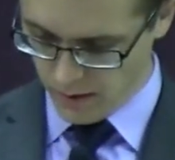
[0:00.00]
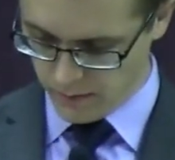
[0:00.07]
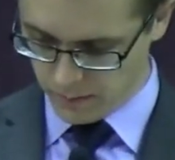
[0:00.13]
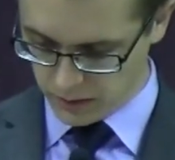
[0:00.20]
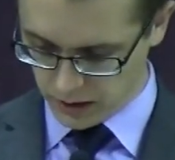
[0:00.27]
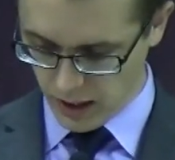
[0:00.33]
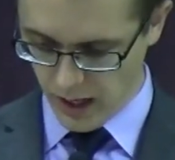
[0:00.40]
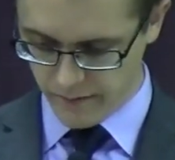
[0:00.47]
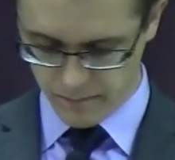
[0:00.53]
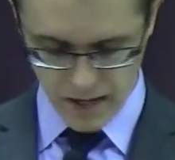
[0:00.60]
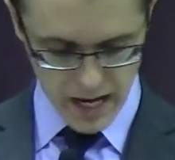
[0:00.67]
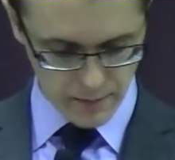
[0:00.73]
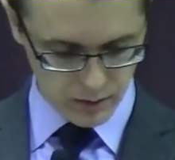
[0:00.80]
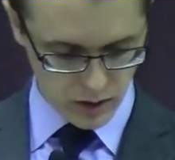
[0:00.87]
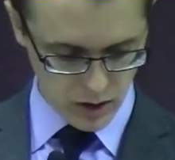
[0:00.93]
of
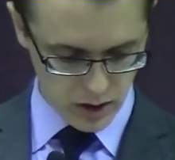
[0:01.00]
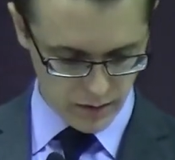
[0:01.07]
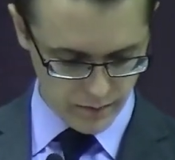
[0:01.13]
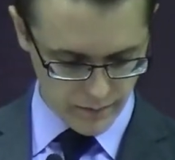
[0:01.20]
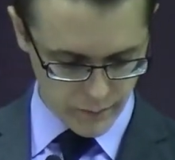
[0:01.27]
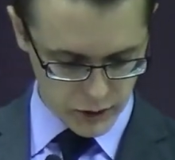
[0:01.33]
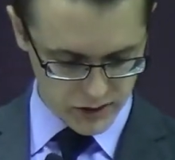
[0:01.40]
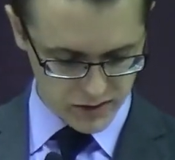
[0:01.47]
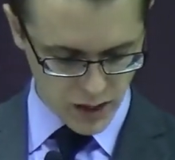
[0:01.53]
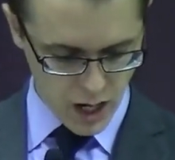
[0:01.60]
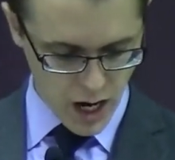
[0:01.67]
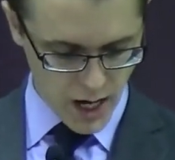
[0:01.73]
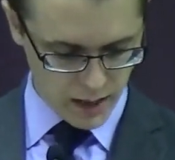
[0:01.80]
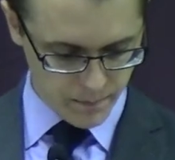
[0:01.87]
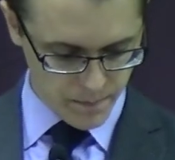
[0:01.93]
Babylon. Verse
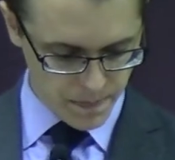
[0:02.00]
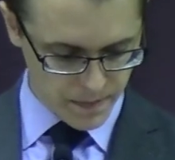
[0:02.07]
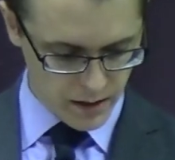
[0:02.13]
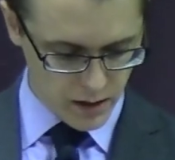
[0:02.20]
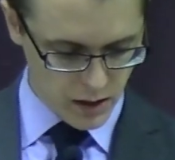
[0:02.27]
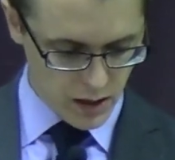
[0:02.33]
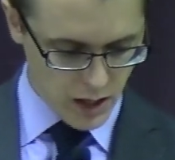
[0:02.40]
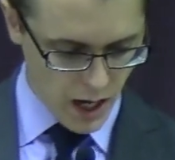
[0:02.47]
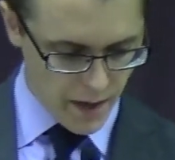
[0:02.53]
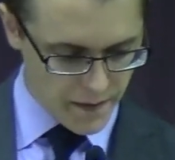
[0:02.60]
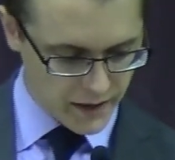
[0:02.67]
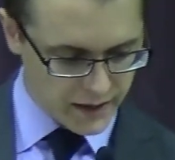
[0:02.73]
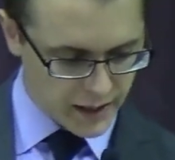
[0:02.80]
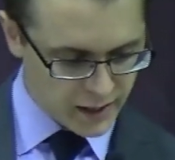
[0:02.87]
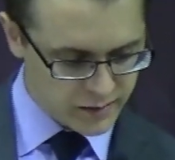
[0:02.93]
nine.
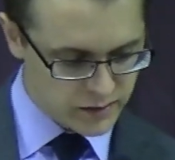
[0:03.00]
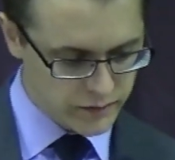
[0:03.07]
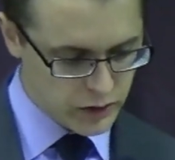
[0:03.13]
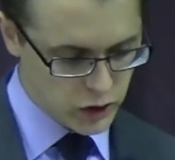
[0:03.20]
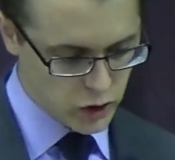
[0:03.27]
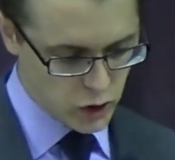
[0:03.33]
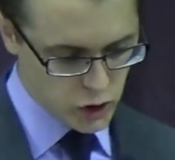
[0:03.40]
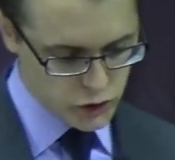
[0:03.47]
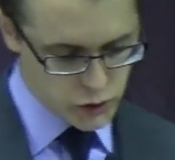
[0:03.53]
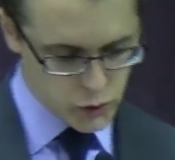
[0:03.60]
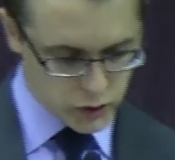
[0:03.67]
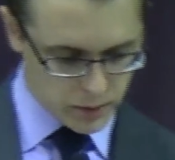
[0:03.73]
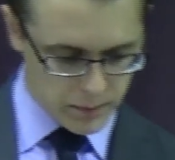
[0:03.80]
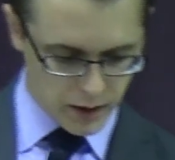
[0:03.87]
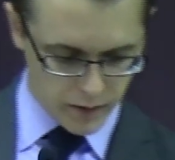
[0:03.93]
And the kings of the earth
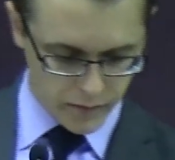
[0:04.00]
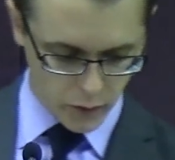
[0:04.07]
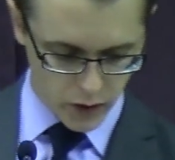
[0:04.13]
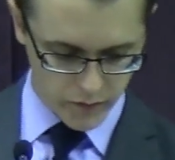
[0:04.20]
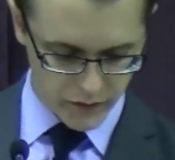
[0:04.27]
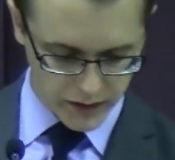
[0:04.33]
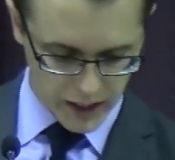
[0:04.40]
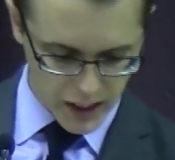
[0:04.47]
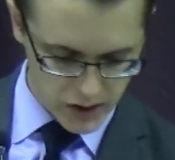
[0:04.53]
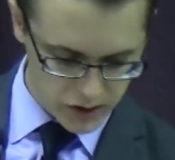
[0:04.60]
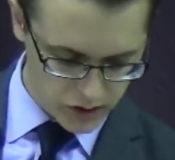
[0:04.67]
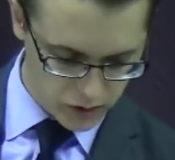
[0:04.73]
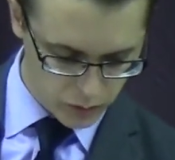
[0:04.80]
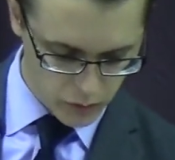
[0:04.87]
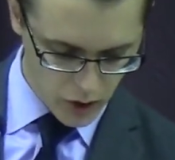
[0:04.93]
who committed
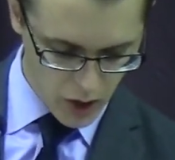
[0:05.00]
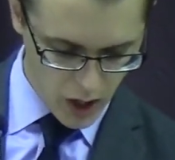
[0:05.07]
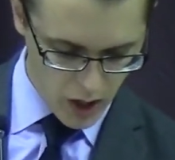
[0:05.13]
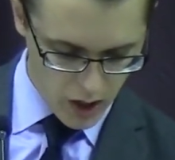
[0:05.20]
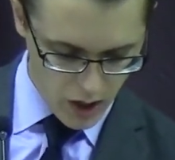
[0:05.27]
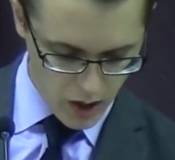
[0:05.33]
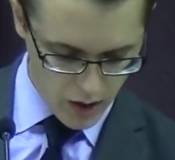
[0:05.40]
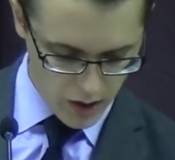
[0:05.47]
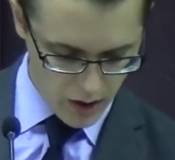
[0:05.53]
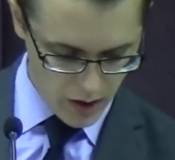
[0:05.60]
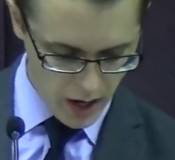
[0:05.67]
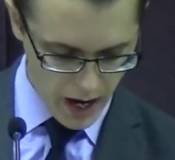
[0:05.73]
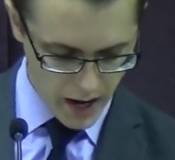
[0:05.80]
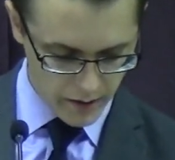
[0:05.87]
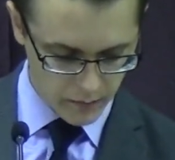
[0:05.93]
fornication
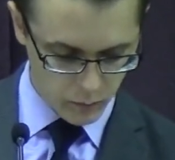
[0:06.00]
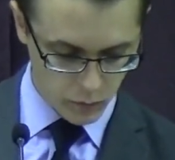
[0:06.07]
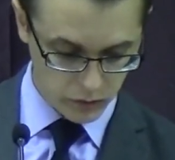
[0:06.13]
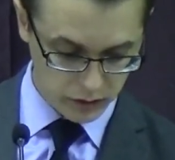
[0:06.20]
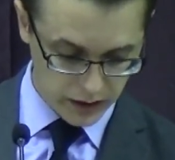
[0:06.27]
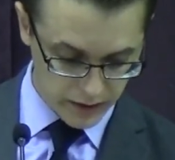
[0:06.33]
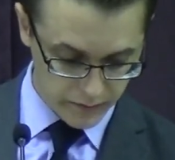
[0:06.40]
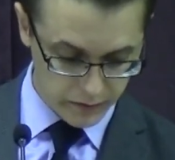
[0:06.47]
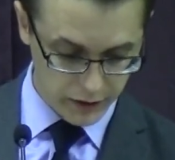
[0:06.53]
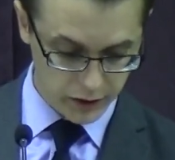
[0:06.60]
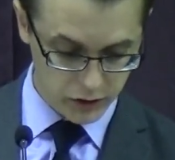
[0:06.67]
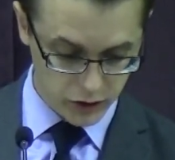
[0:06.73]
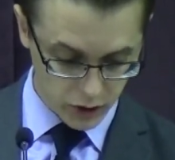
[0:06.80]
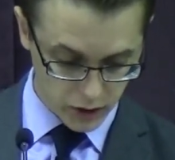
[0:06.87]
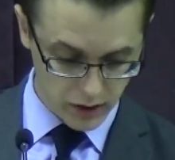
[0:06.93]
and lived
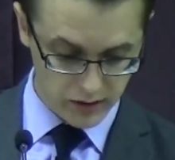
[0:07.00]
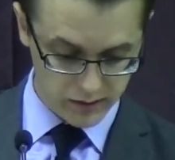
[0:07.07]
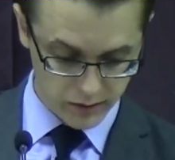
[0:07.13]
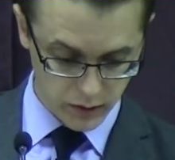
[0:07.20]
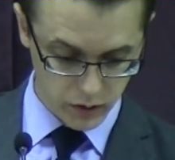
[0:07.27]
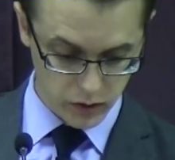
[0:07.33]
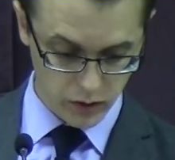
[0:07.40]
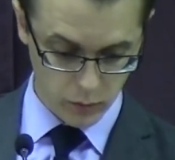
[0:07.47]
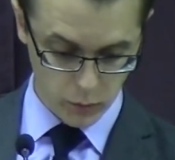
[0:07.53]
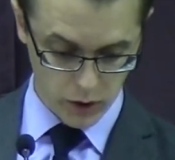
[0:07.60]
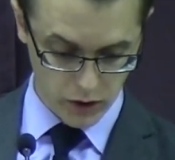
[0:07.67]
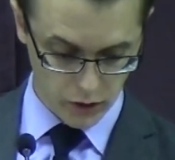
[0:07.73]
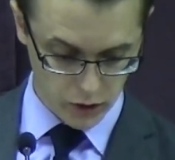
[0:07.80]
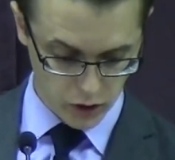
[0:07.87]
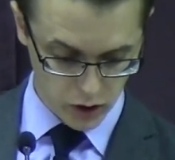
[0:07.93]
luxuriously
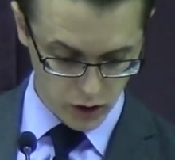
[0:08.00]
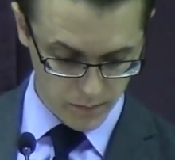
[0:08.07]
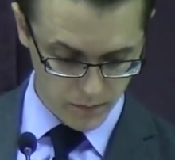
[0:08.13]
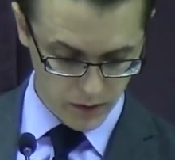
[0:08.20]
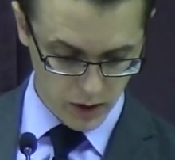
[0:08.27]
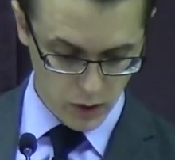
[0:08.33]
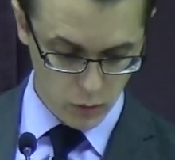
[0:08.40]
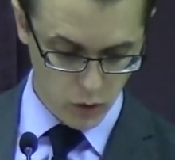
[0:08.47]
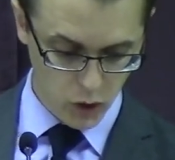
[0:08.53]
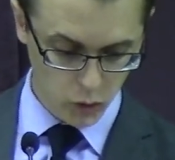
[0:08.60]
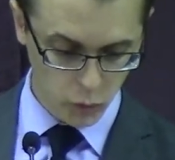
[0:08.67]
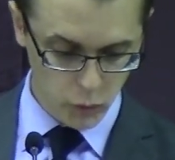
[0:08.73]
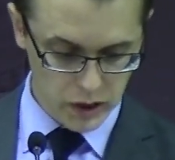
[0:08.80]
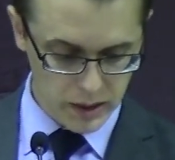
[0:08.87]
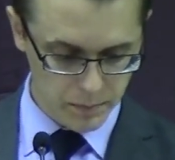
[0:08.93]
with her
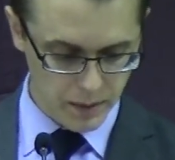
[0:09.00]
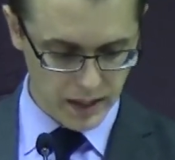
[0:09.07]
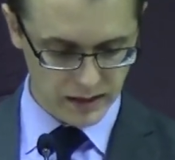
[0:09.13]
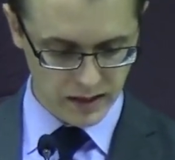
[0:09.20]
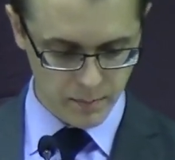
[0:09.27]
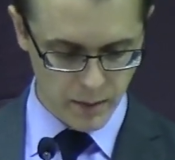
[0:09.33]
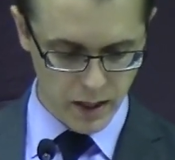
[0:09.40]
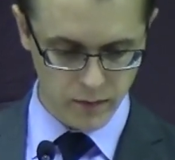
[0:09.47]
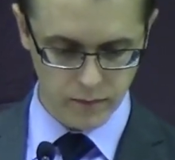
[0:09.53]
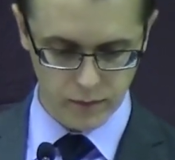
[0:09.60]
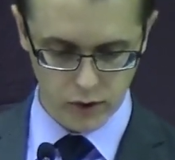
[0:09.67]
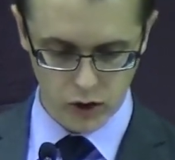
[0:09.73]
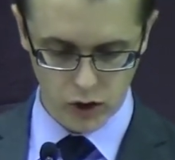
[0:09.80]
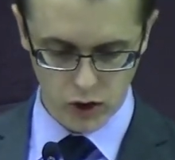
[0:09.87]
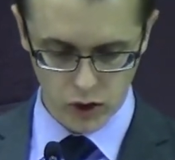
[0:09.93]
will weep and lament
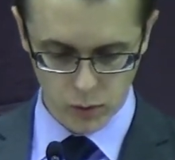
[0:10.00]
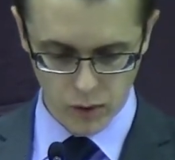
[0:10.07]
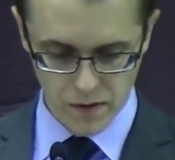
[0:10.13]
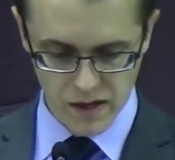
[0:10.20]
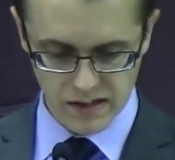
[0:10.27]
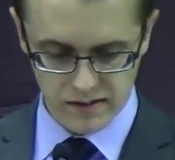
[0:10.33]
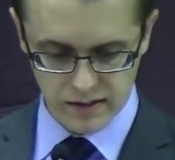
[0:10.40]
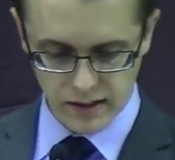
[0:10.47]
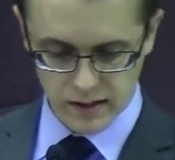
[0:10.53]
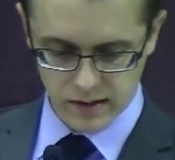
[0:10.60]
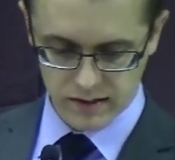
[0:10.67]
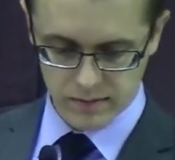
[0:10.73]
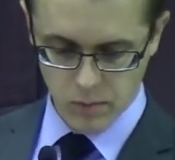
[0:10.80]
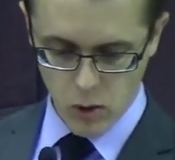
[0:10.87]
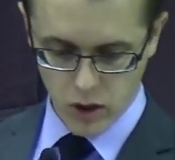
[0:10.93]
for her when they see
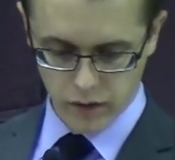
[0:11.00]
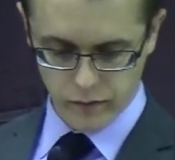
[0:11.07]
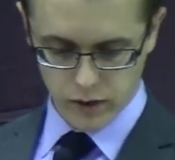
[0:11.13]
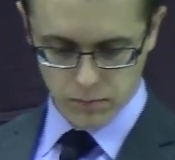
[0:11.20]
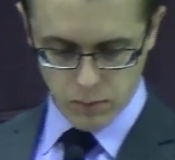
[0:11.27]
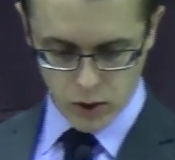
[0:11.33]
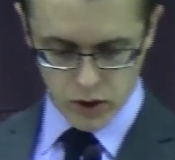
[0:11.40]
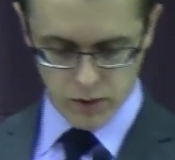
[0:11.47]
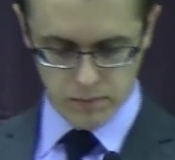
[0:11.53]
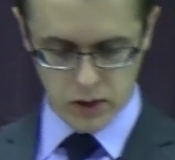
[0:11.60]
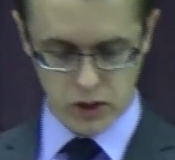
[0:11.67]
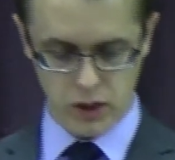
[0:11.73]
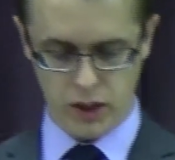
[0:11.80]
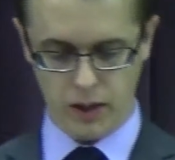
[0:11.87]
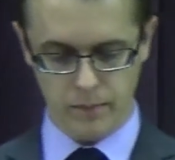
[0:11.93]
the smoke of her
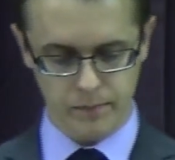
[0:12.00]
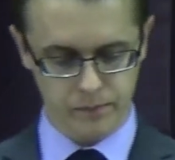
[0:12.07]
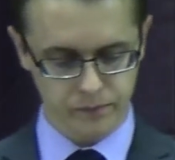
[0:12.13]
burning,